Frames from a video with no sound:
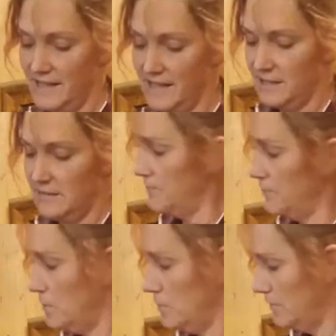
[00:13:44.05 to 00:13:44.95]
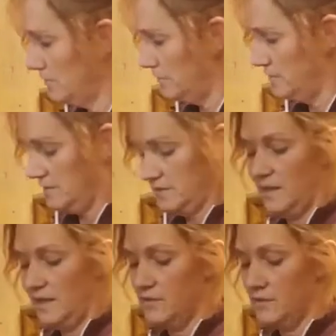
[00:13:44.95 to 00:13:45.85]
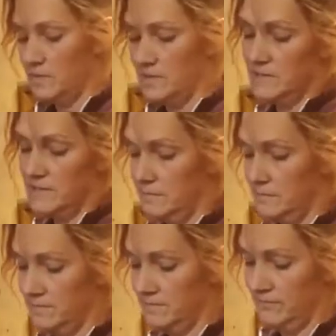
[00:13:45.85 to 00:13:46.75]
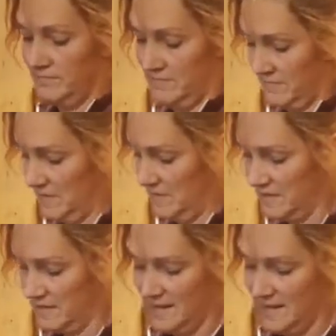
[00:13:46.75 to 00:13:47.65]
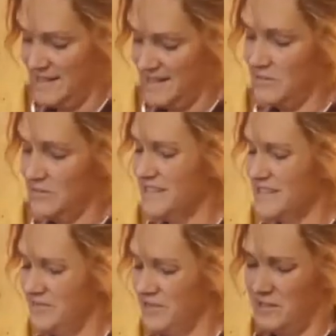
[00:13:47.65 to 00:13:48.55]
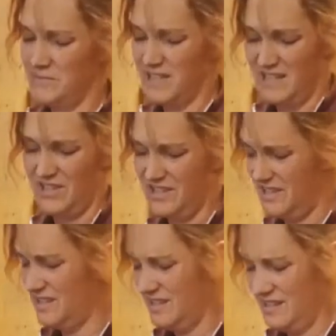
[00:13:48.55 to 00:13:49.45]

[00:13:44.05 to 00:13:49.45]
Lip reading: handful of the leather balsam. You know, it's not very much. It's